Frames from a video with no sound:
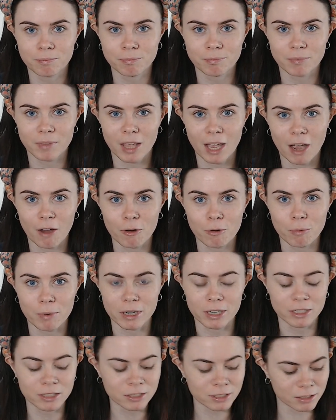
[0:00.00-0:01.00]
how it
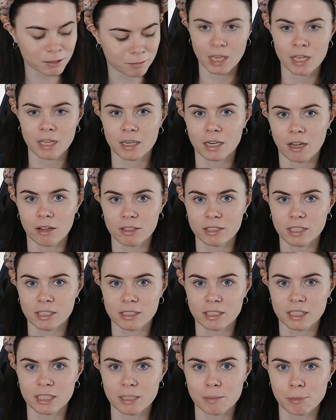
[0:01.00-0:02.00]
wears. Now, this
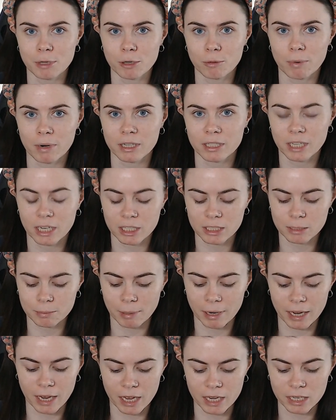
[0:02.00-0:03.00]
isn't going to be a wear test
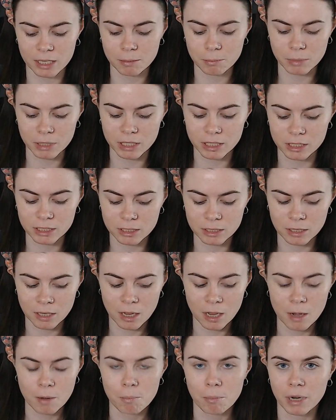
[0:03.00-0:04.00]
by any means,
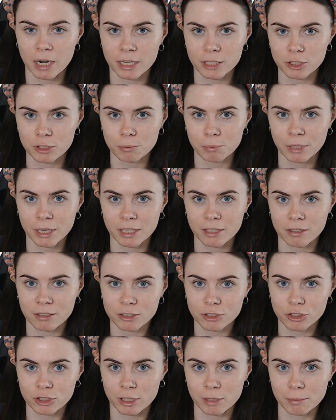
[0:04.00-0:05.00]
but I do plan on
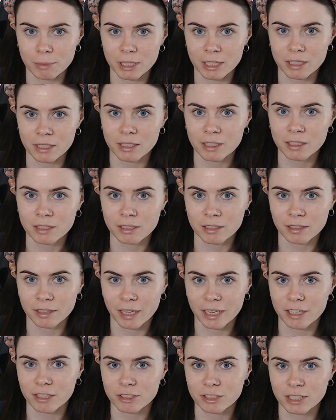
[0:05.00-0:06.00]
streaming
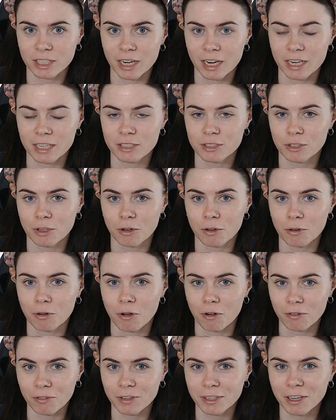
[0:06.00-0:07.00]
later today, so
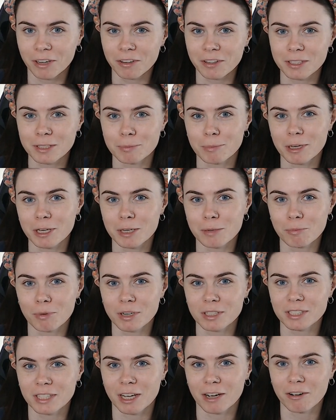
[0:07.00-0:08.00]
hopefully all this makeup
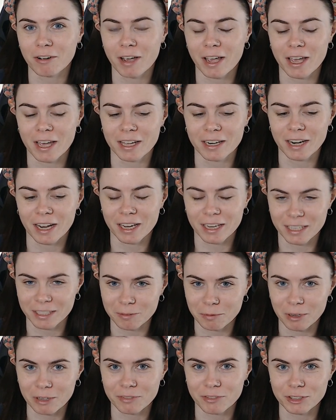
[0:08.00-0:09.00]
works out and I can
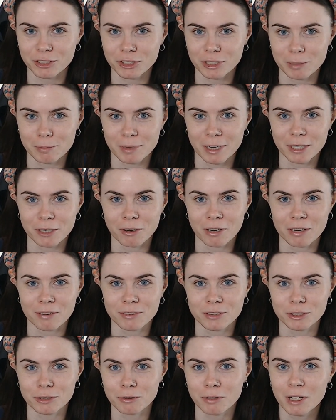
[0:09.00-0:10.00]
wear it for stream and I don't have
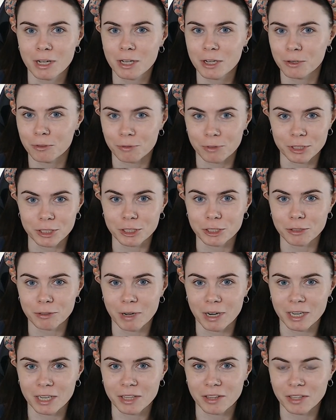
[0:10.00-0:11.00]
to redo
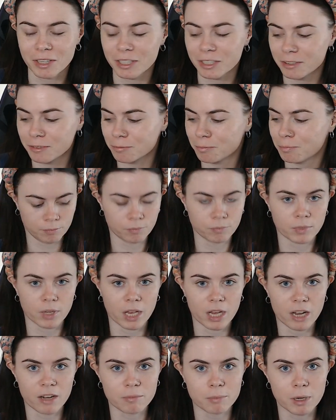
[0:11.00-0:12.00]
anything. I
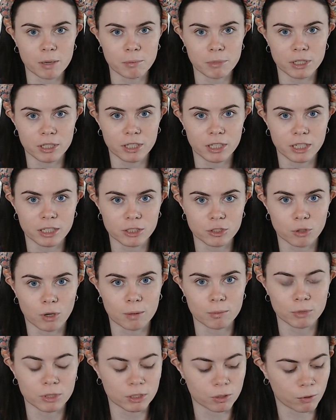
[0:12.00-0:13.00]
have my mirror here, so I'm
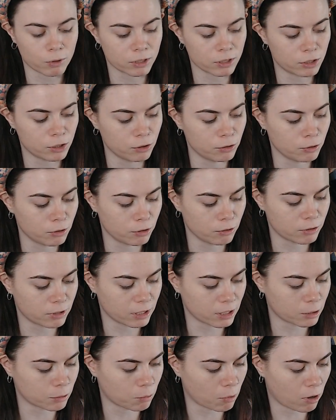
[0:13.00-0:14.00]
just going to use
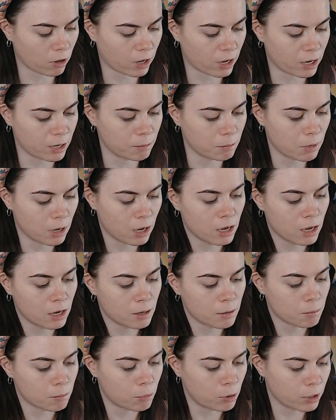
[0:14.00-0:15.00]
this while I'm
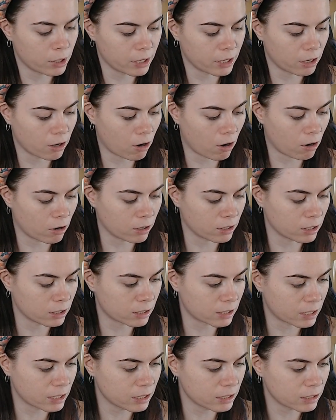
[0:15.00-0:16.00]
putting on the
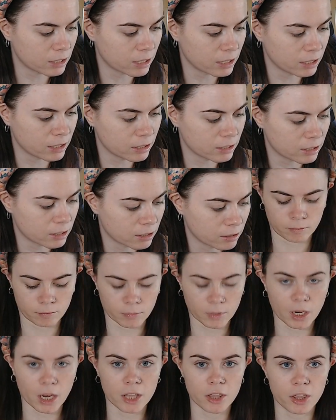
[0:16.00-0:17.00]
skin tint.
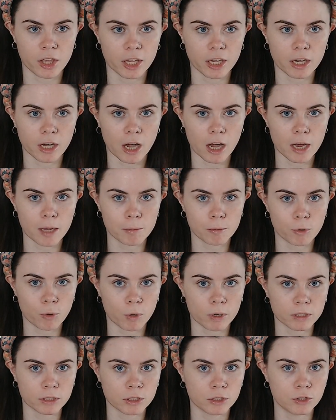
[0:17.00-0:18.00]
I think I'm
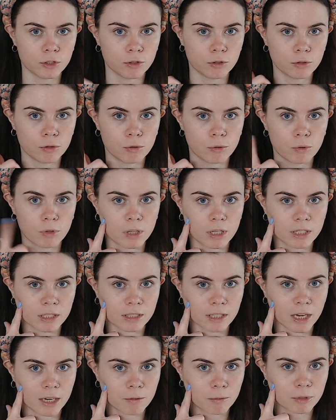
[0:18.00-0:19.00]
going to do this
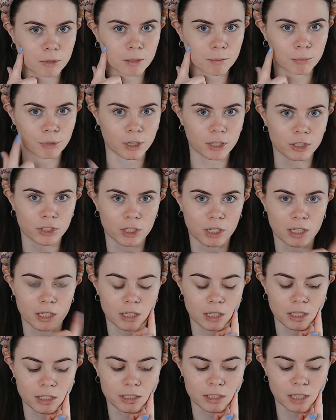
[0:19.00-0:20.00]
side with the brush and
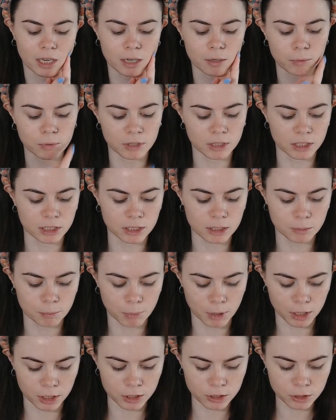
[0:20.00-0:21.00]
this side with the
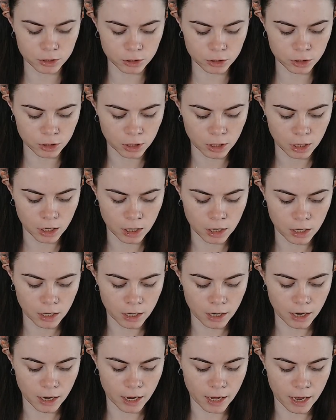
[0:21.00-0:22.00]
sponge,
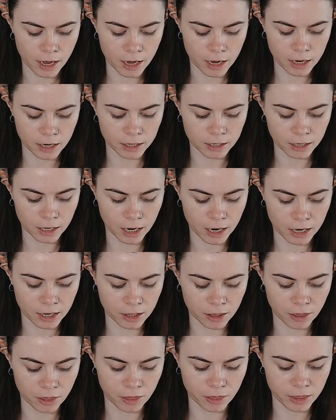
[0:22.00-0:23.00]
and I
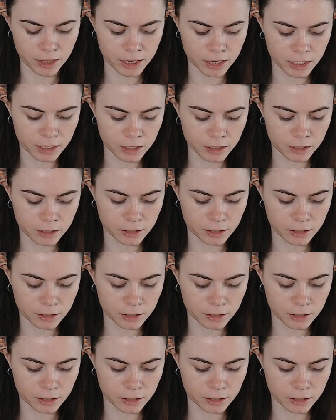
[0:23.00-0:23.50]
think